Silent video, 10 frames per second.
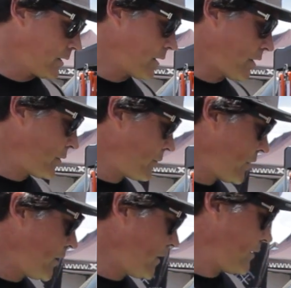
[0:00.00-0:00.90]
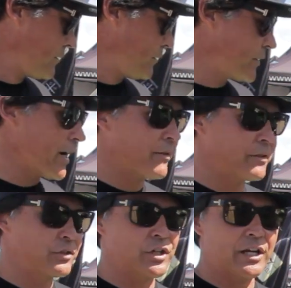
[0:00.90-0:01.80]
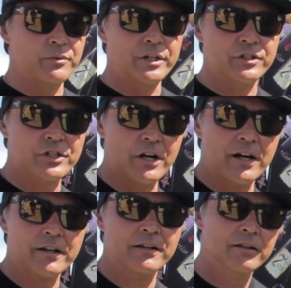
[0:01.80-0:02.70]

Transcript: On the rear, we've got the Jade rear shock,